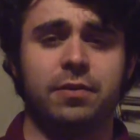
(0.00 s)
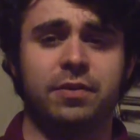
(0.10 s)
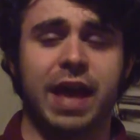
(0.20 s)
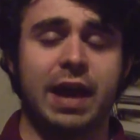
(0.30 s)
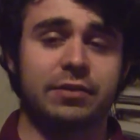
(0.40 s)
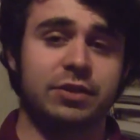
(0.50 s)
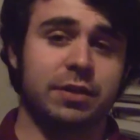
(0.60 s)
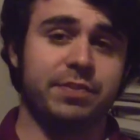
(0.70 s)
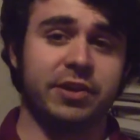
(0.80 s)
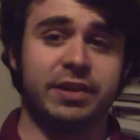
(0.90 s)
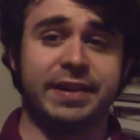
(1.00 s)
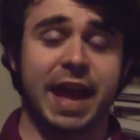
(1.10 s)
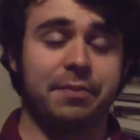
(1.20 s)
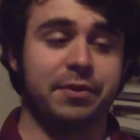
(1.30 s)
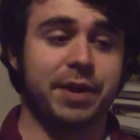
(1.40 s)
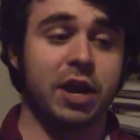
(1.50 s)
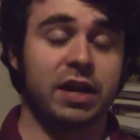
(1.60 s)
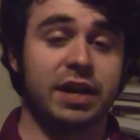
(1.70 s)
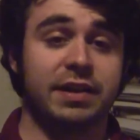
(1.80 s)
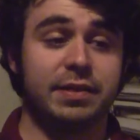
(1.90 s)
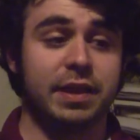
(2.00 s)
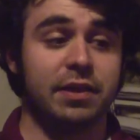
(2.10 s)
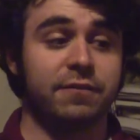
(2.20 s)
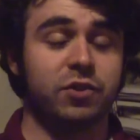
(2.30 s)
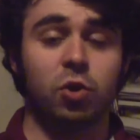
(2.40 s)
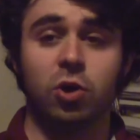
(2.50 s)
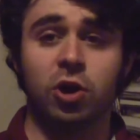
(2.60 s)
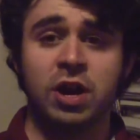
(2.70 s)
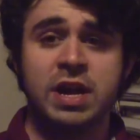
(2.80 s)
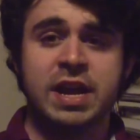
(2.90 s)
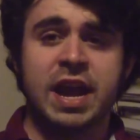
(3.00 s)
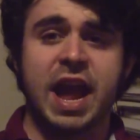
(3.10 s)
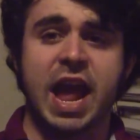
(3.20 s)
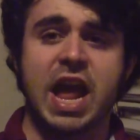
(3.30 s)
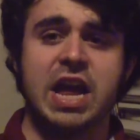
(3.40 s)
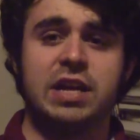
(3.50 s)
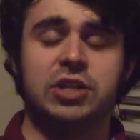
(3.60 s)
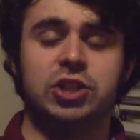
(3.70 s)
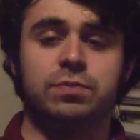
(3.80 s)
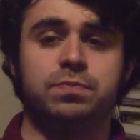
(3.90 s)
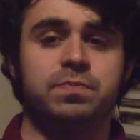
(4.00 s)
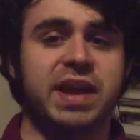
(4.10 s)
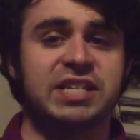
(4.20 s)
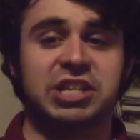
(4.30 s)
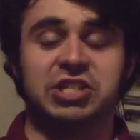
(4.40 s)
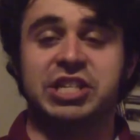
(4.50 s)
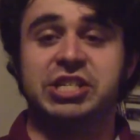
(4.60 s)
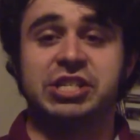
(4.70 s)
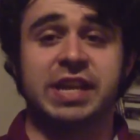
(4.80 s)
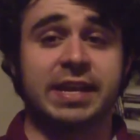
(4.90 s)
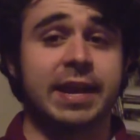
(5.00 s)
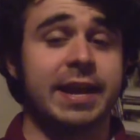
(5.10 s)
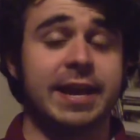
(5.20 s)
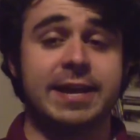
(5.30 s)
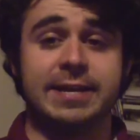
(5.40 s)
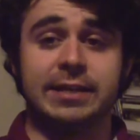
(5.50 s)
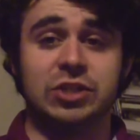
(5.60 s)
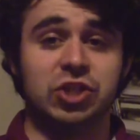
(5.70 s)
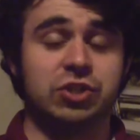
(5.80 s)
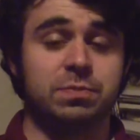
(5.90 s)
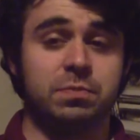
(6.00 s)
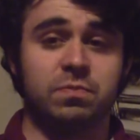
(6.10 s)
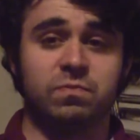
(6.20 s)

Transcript: that appeared in Captain America and at the end of Thor, and basically sicking his,